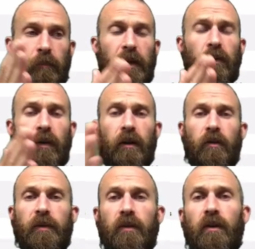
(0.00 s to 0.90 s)
Bitcoin and
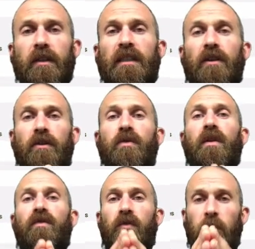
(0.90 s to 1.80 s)
cryptocurrencies are
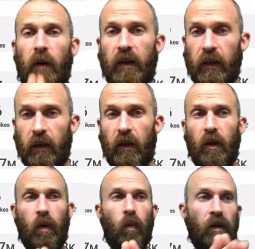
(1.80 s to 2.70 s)
doing for money
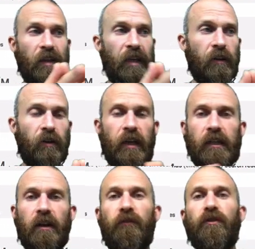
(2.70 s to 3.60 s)
what the internet
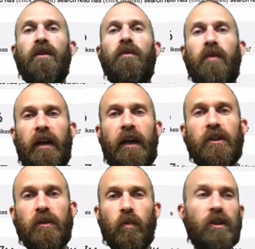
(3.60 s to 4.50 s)
did for
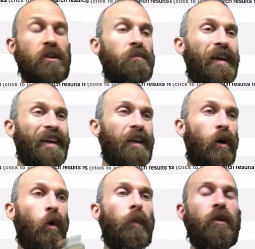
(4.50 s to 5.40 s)
communication, which is making it
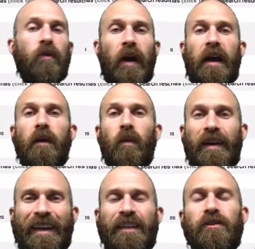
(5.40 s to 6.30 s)
open to
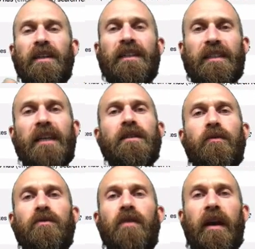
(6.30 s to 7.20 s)
anyone, easily
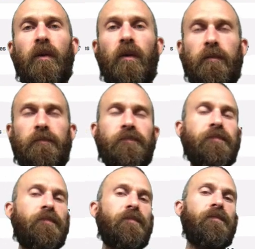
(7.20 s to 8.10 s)
accessible to anyone.
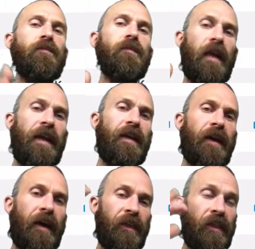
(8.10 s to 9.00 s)
And
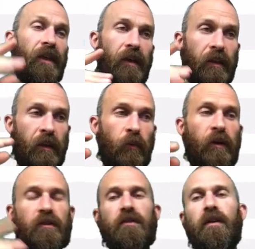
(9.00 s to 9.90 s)
I think that we
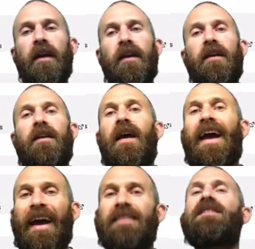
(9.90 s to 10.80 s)
are still getting in
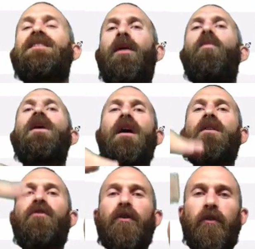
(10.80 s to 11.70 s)
at somewhat
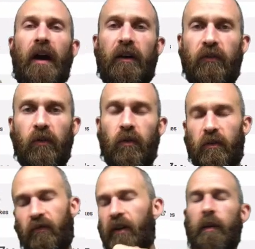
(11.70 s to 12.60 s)
of the ground
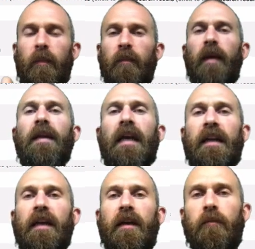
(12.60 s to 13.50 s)
floor. Very maybe
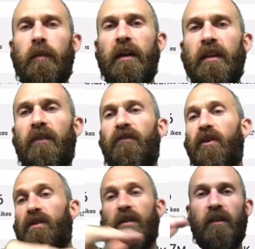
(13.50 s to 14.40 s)
not maybe not the
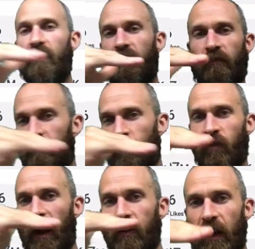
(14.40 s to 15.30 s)
fir- the
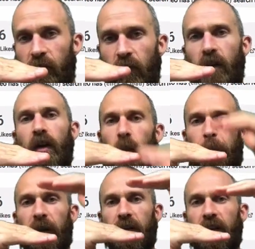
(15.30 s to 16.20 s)
ground level,
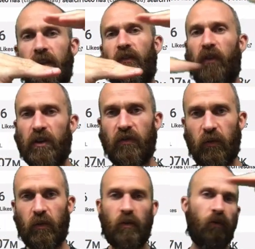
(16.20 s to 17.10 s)
but the first
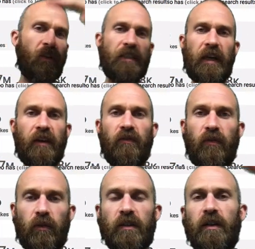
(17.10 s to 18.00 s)
floor or the second
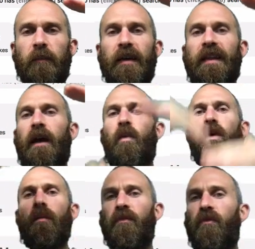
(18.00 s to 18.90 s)
floor, something like that.
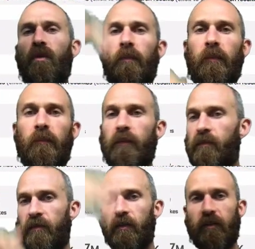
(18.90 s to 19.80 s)
Well before
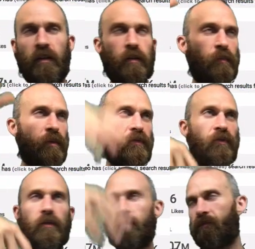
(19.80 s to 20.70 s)
uh,
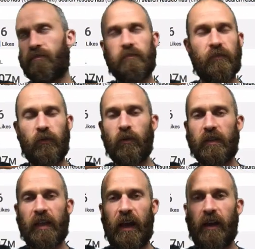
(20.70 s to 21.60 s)
before floor
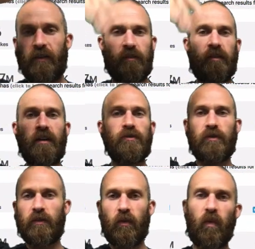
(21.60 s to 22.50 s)
10 or
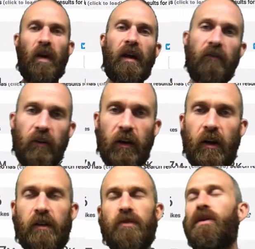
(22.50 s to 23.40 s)
100 or whatever.
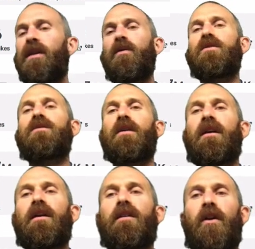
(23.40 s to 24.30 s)
So I think we're still
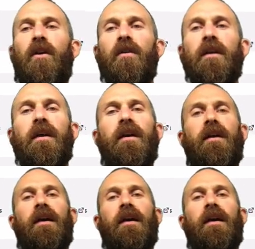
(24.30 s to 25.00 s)
getting in early.